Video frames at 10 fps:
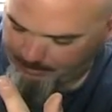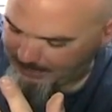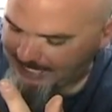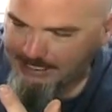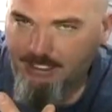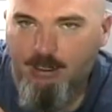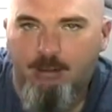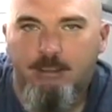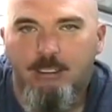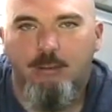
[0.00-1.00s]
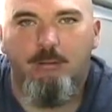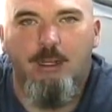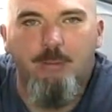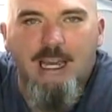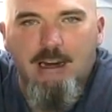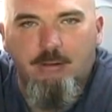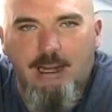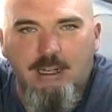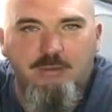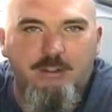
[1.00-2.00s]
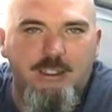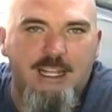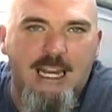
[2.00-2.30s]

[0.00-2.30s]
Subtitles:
back here to run power wires for his